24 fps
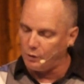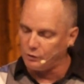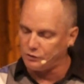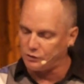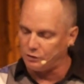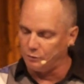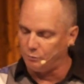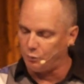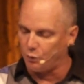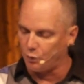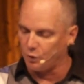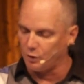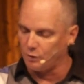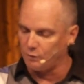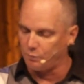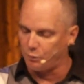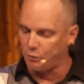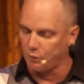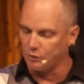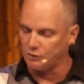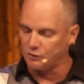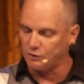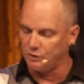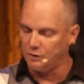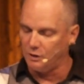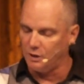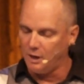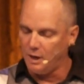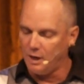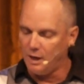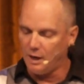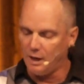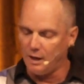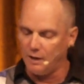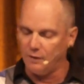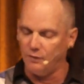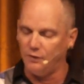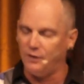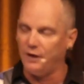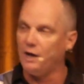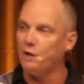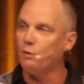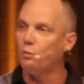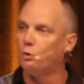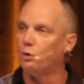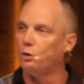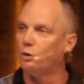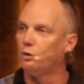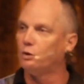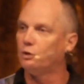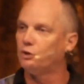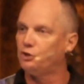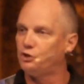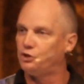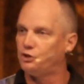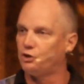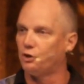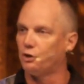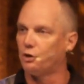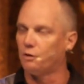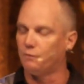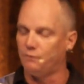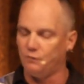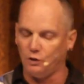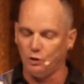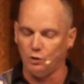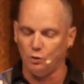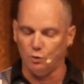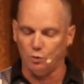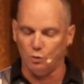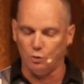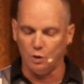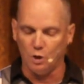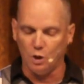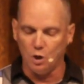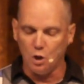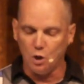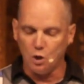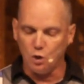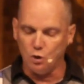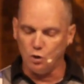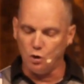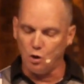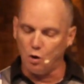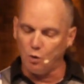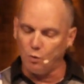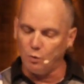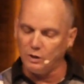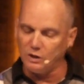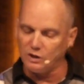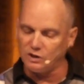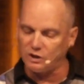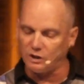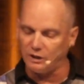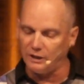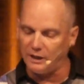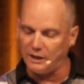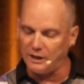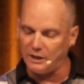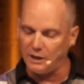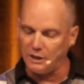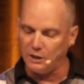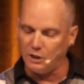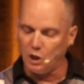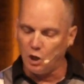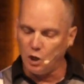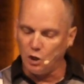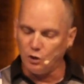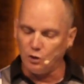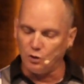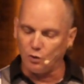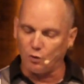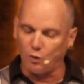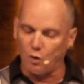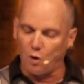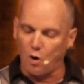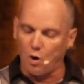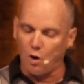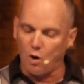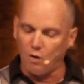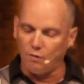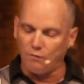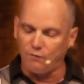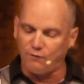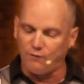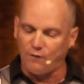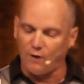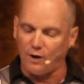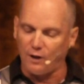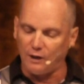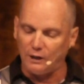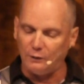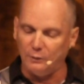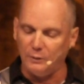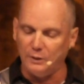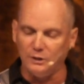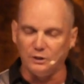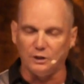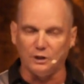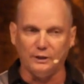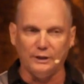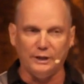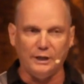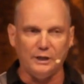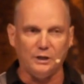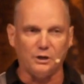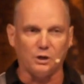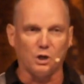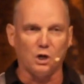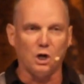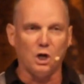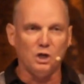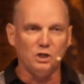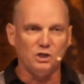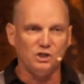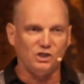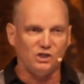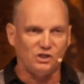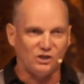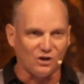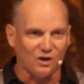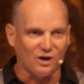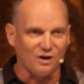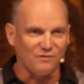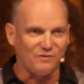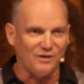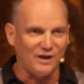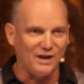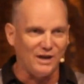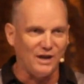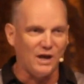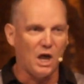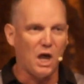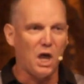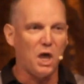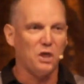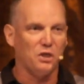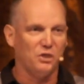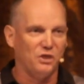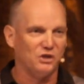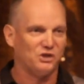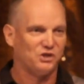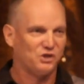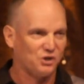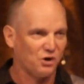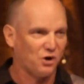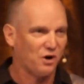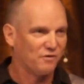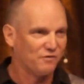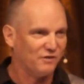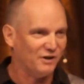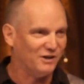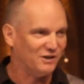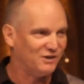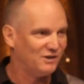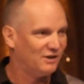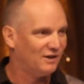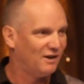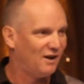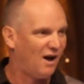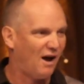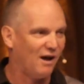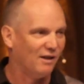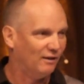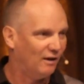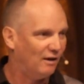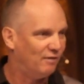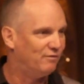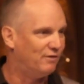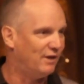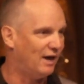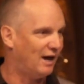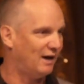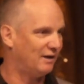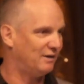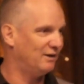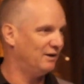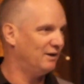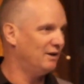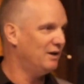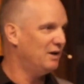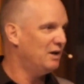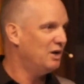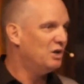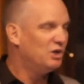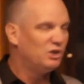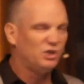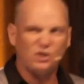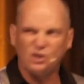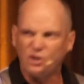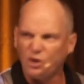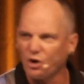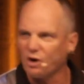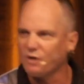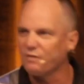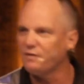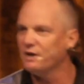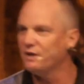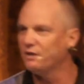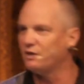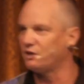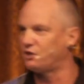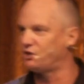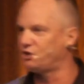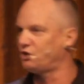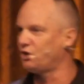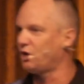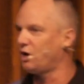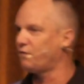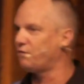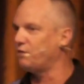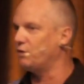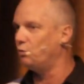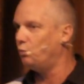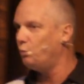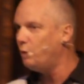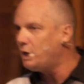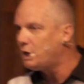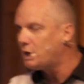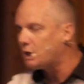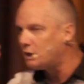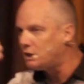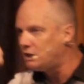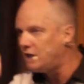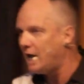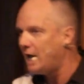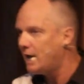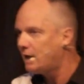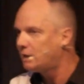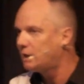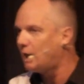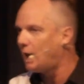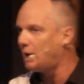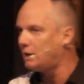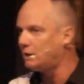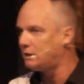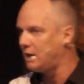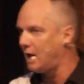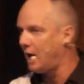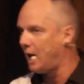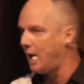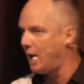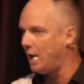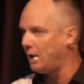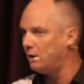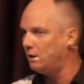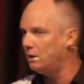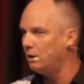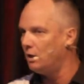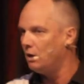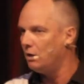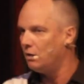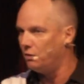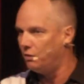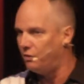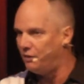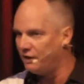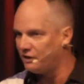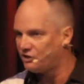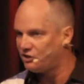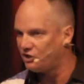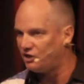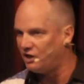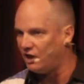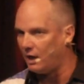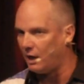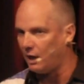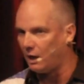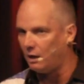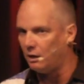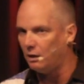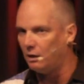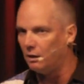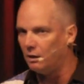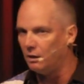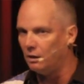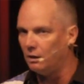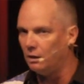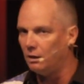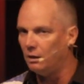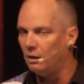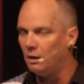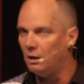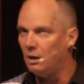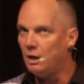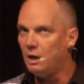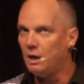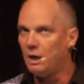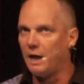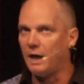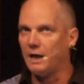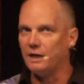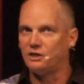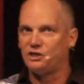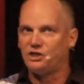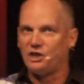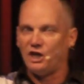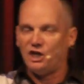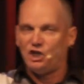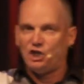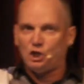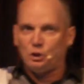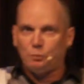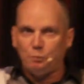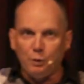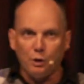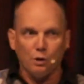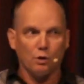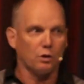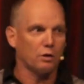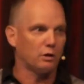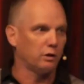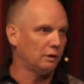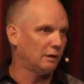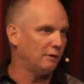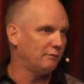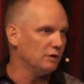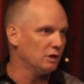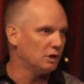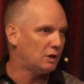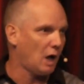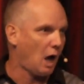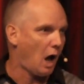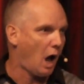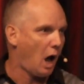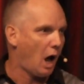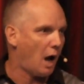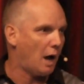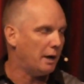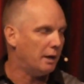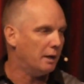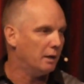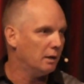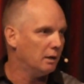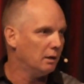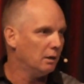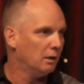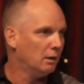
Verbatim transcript: most important person, and they will serve you. No one is leading. You're all following the leader, serving the servant. I love that. Serving the servant. We could take that tag this day and say, Spirit of the living God,